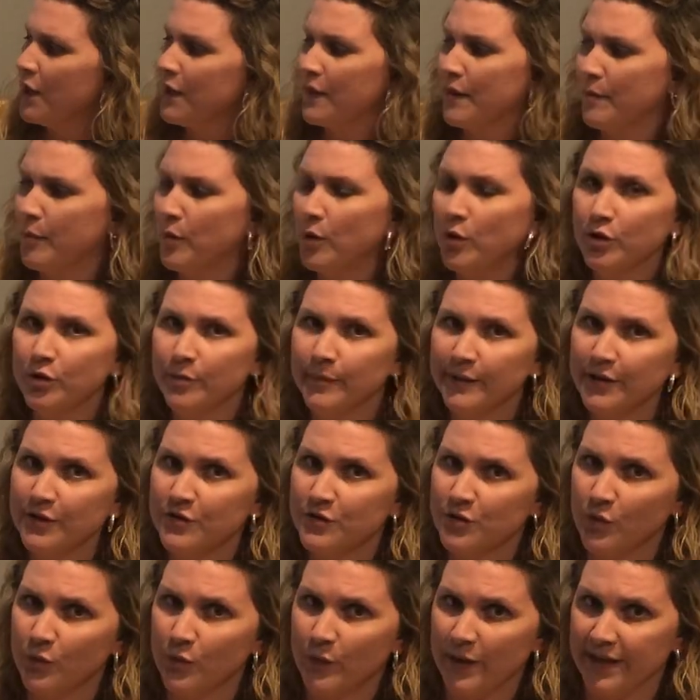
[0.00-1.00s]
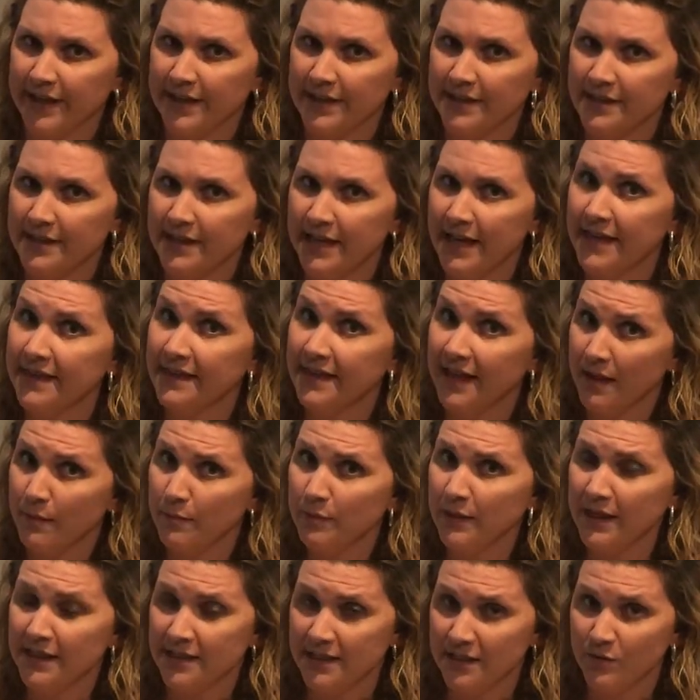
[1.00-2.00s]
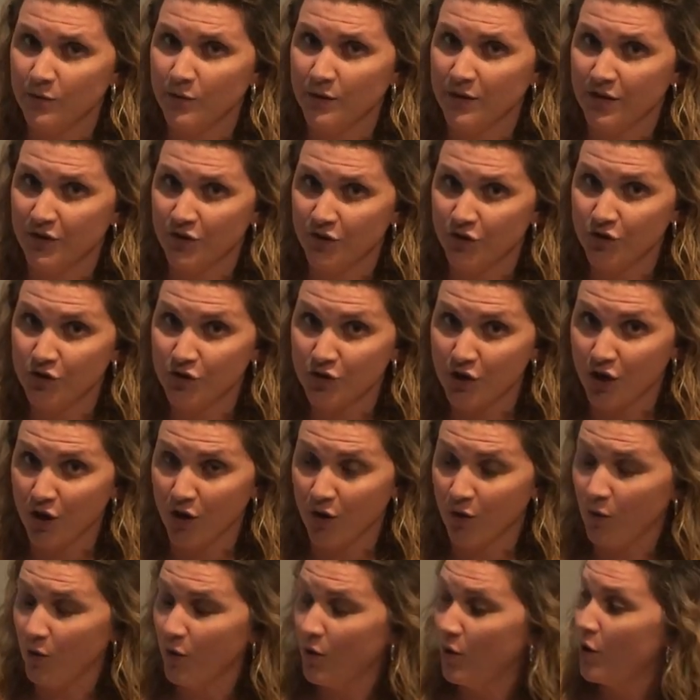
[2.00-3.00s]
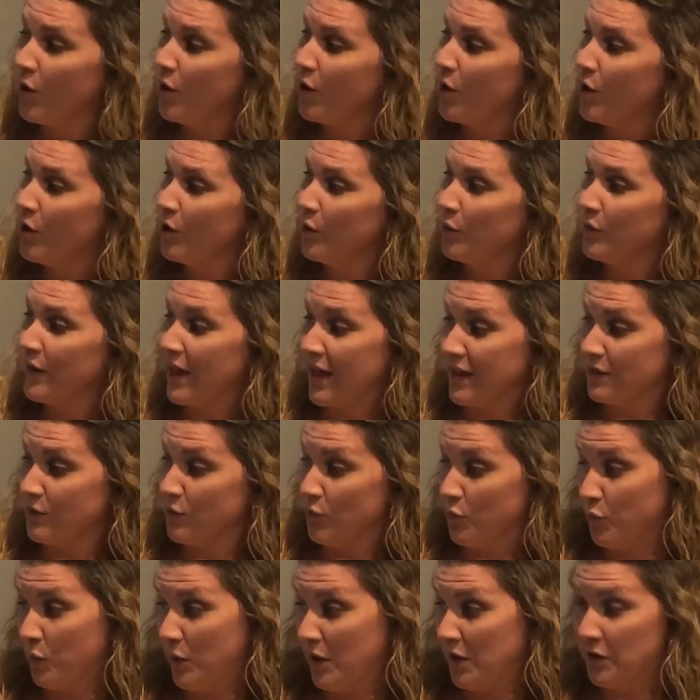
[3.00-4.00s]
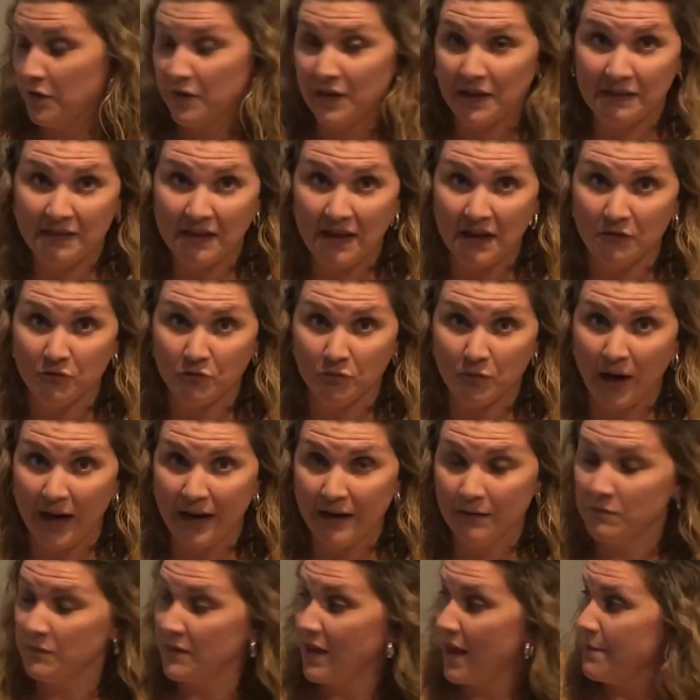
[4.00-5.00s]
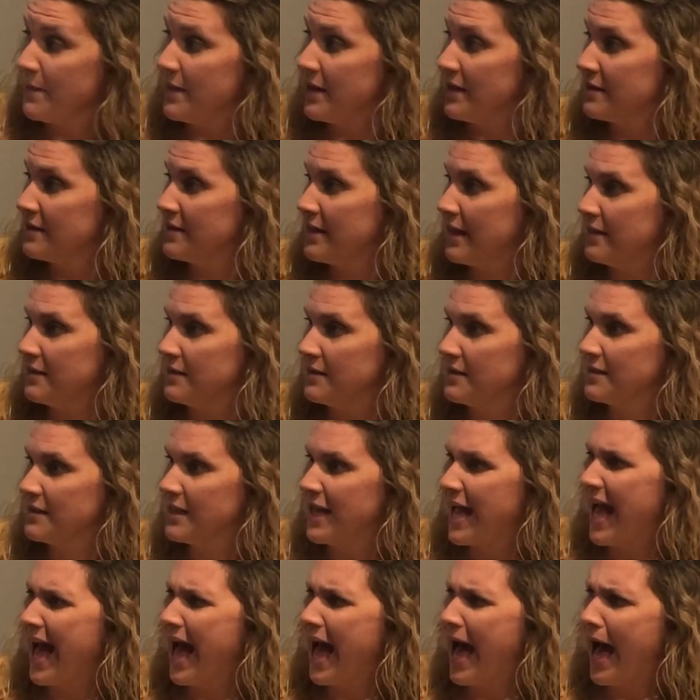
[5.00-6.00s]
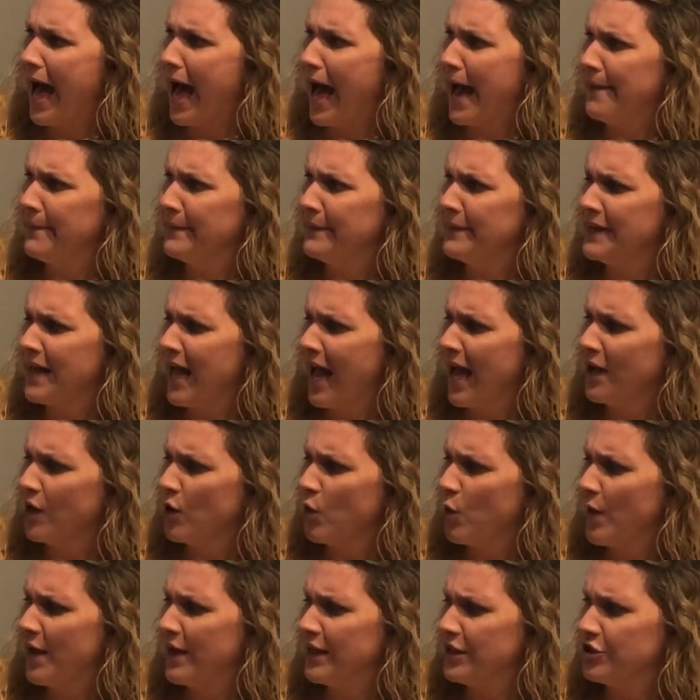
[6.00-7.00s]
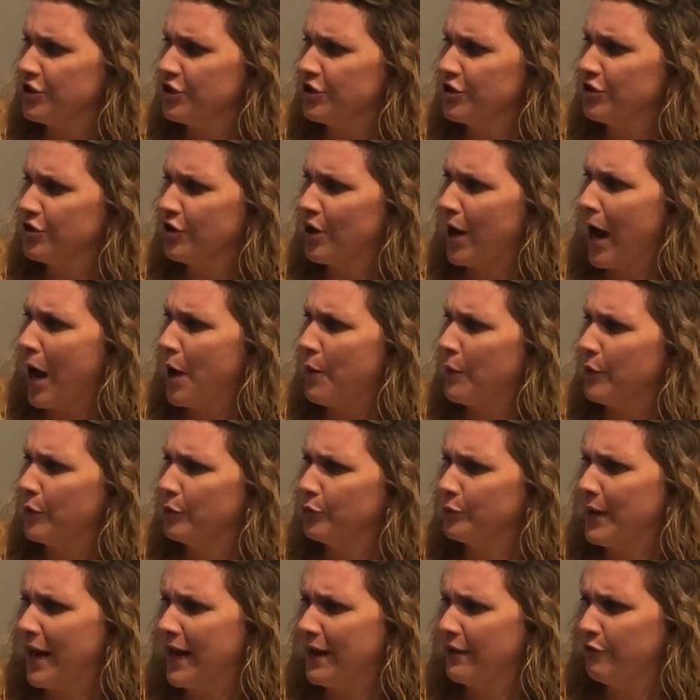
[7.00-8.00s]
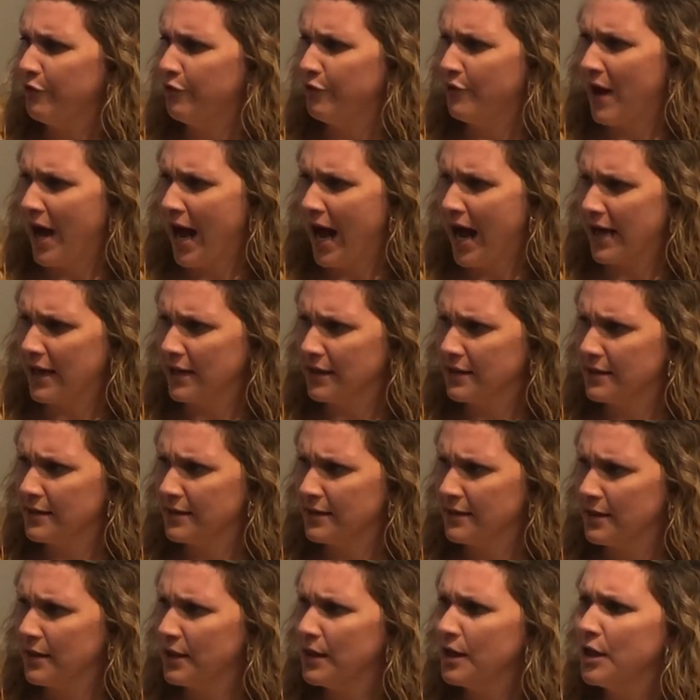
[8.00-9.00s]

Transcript: the polar bears are white, and they blend in with the snow where they live, right? That makes sense. I'm not quite sure how a red fox